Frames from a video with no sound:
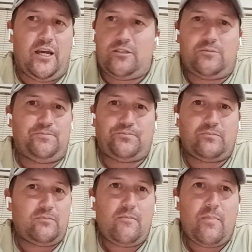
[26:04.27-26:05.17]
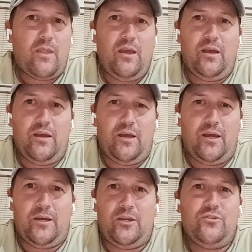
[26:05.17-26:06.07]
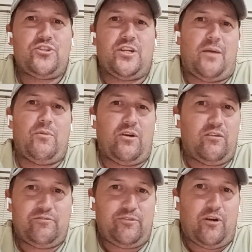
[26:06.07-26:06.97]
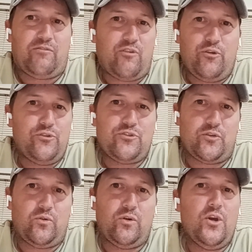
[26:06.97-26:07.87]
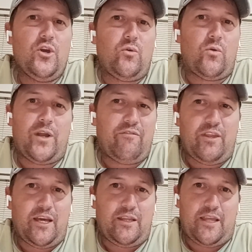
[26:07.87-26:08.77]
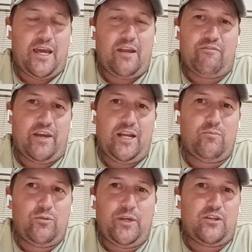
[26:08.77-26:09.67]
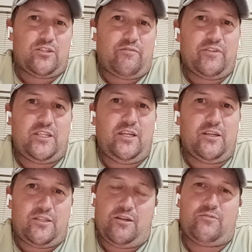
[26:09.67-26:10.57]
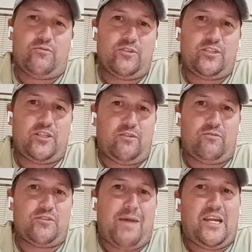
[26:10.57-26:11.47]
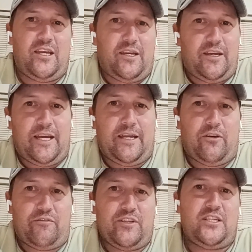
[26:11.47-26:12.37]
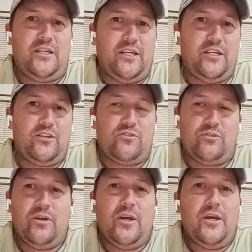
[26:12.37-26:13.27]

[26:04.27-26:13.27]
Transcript: out a huge number of kudus or whatever that they had available, because obviously it was money. And obviously needing to